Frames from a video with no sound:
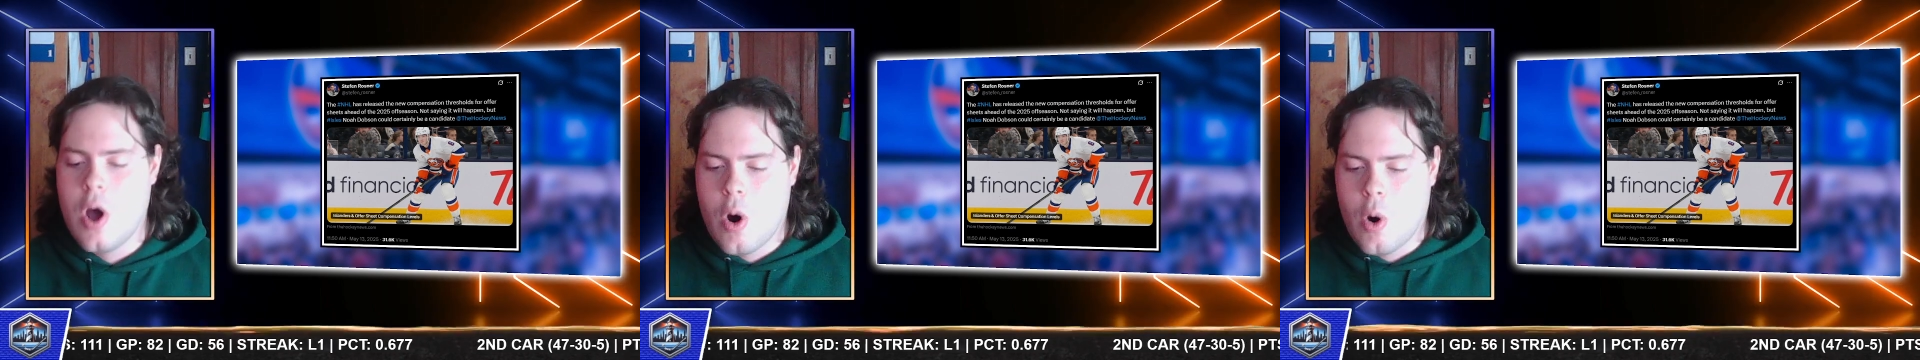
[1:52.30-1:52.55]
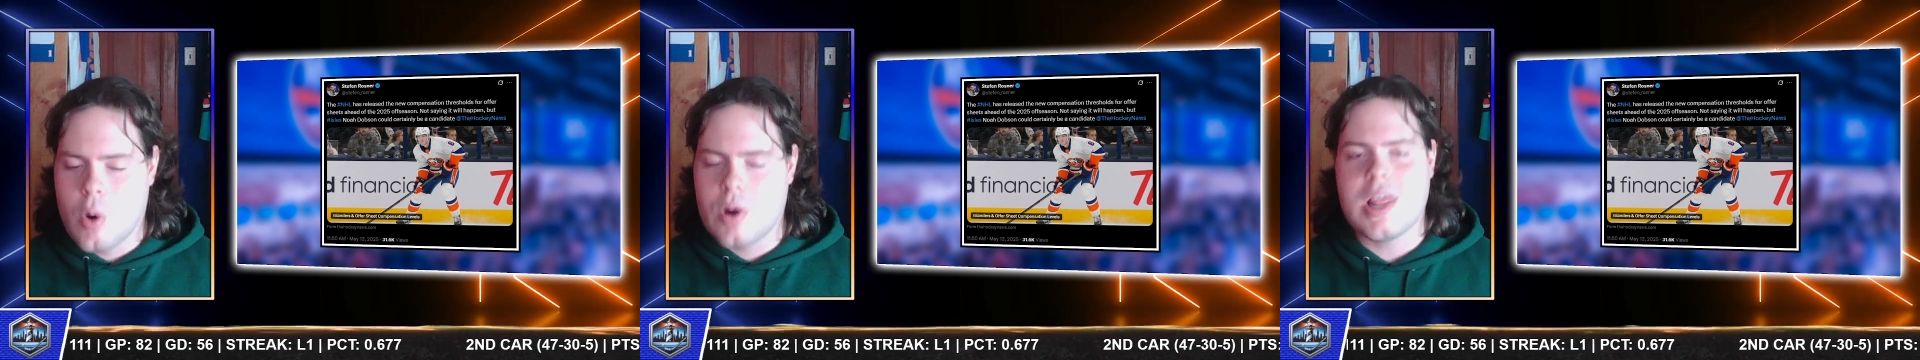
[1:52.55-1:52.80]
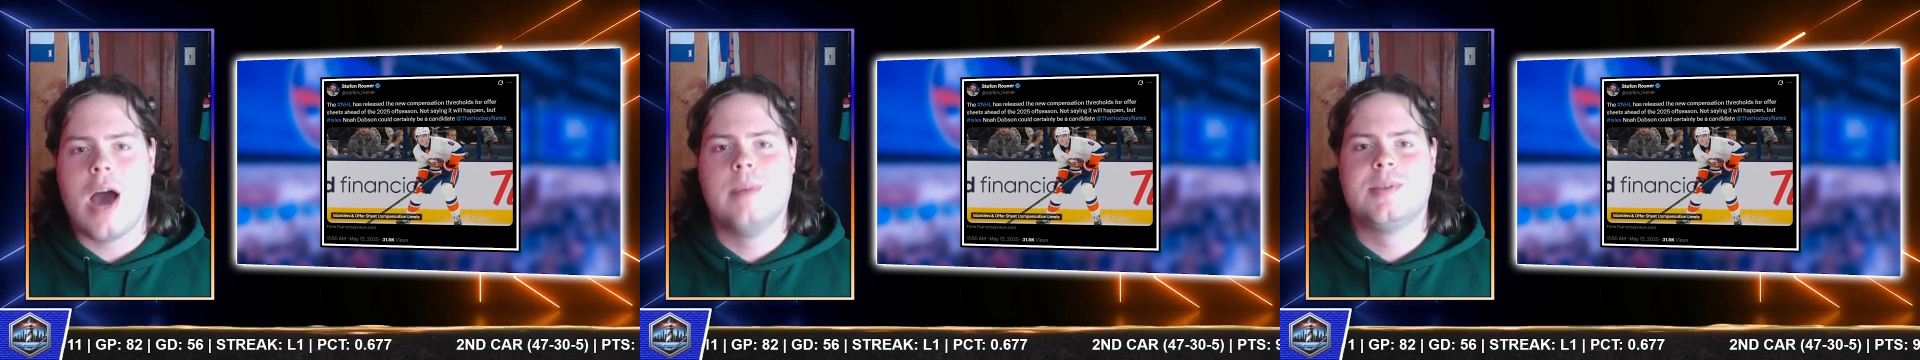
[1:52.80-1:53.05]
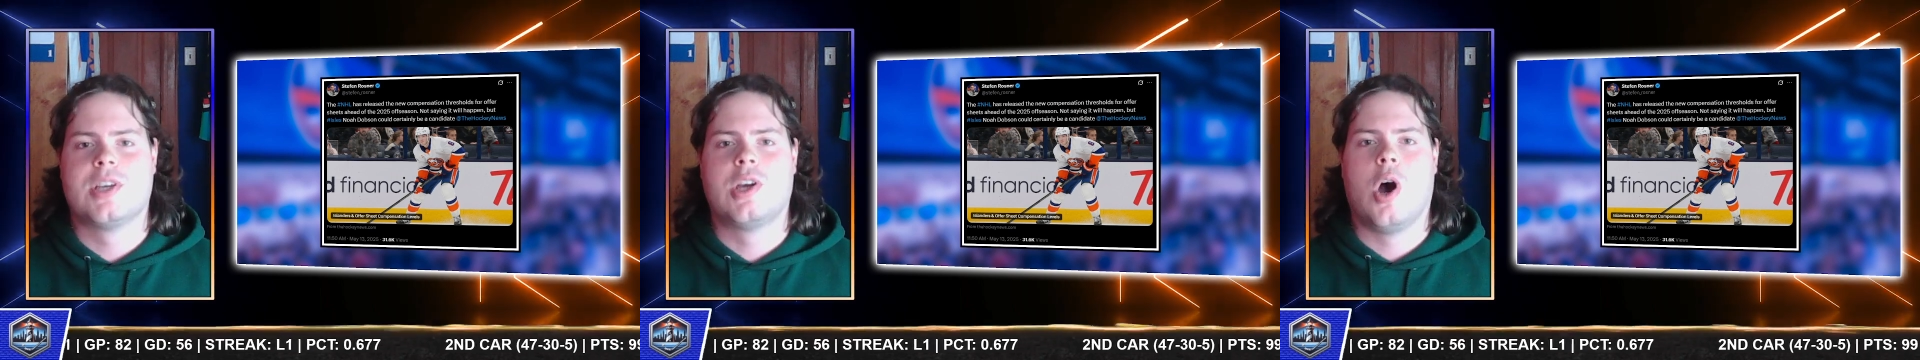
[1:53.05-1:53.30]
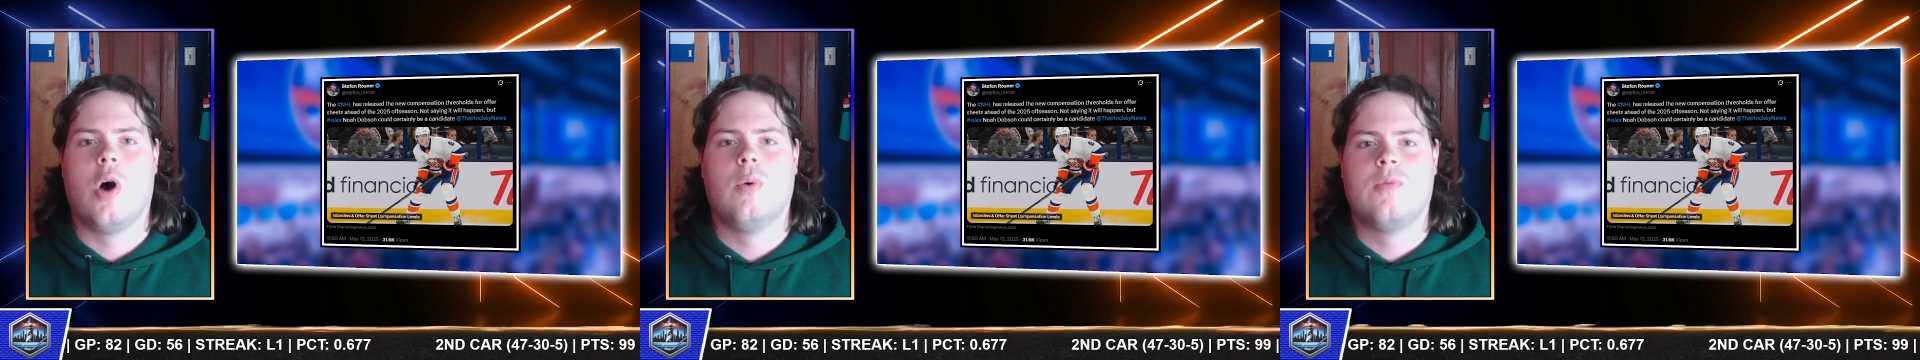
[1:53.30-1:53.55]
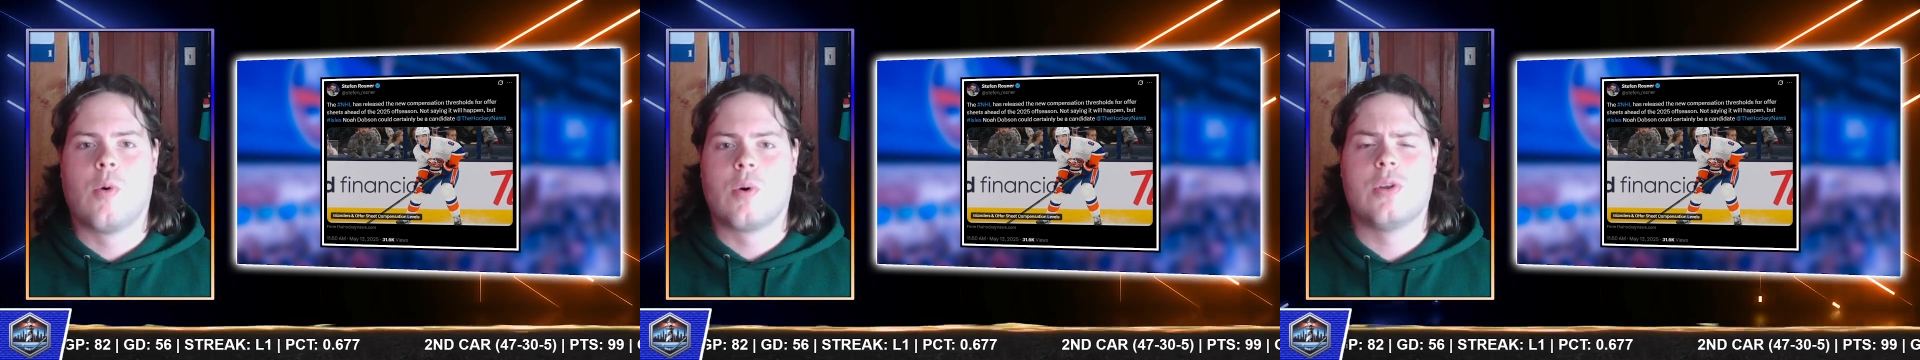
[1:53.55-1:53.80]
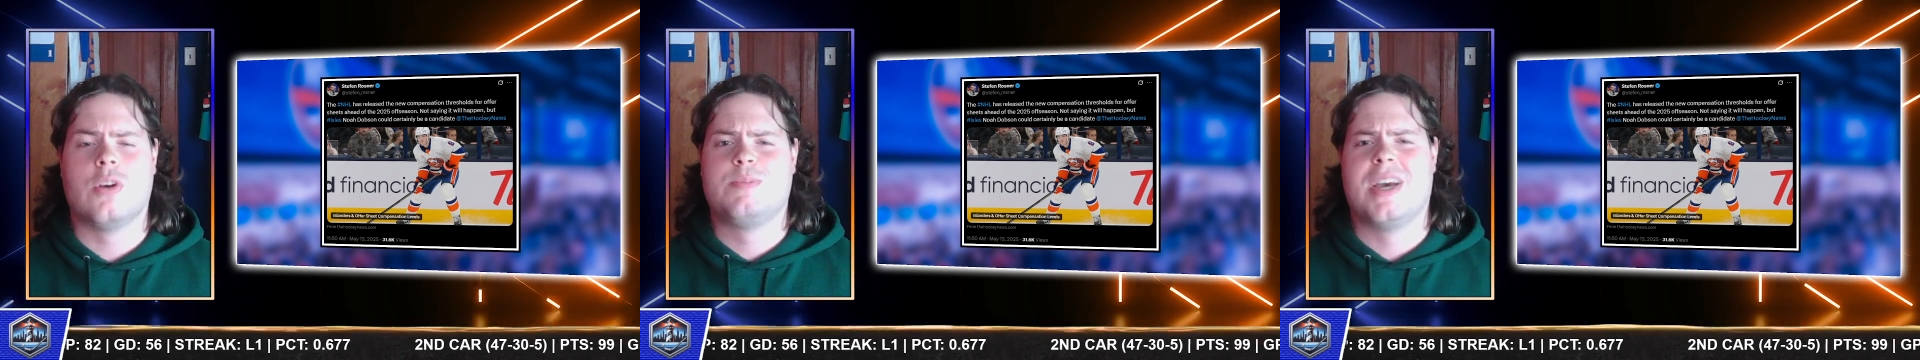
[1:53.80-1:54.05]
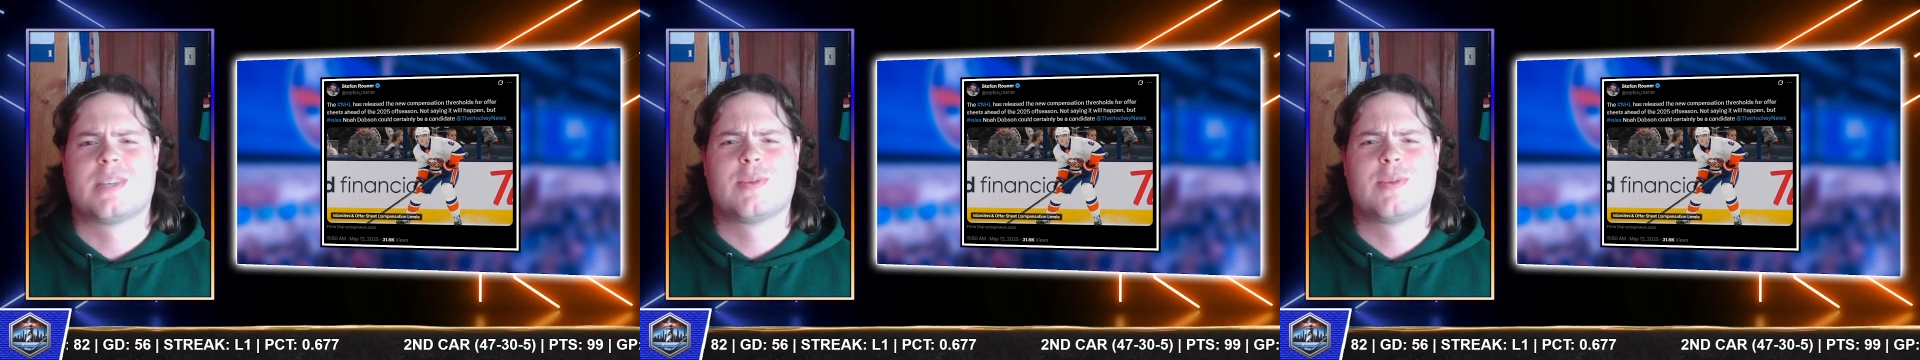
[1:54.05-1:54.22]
or allow him to go for those picks.